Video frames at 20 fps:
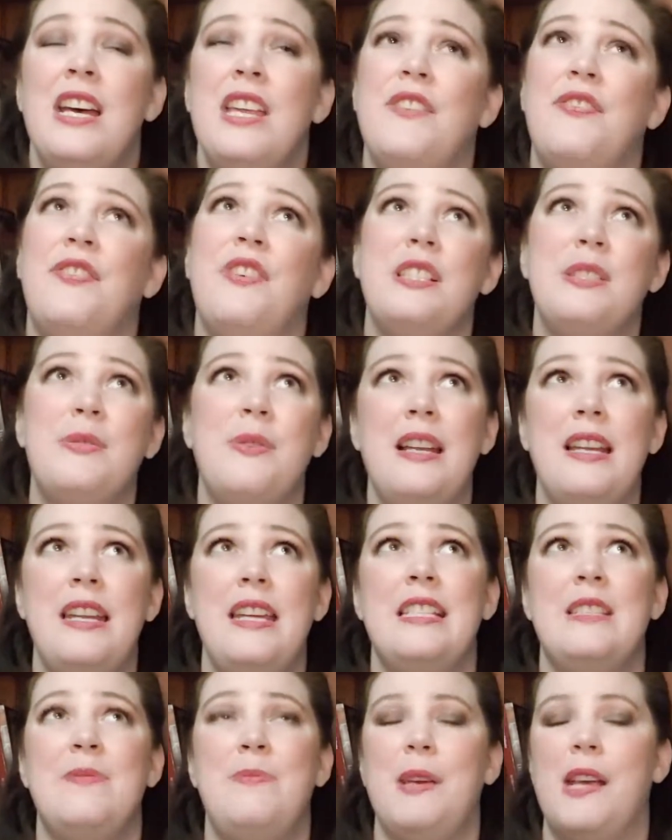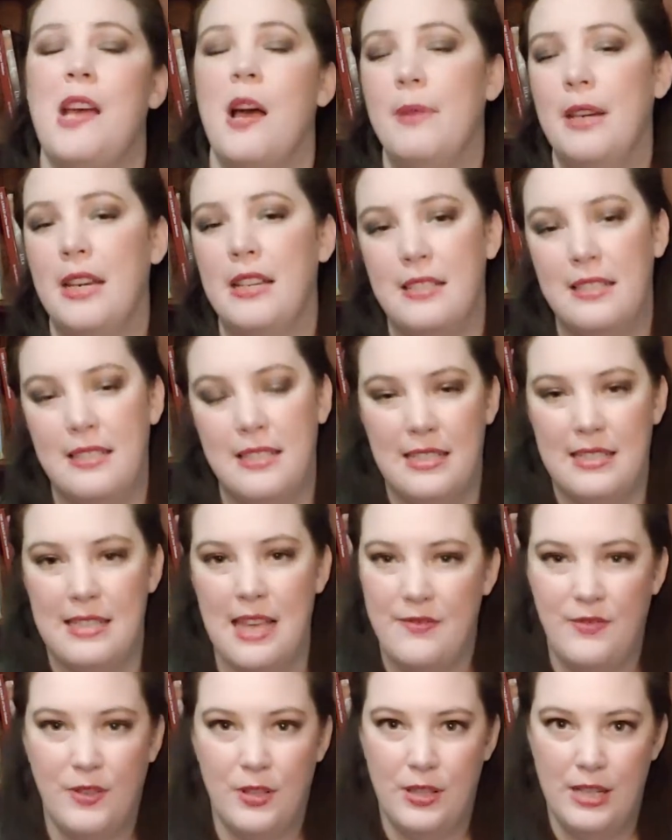the first one is Becoming a
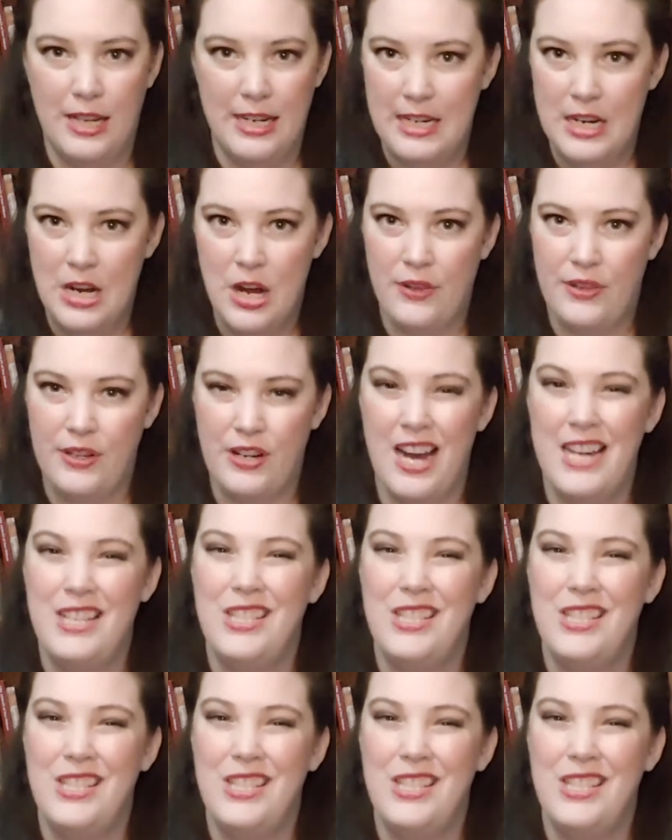Successful Indie Author.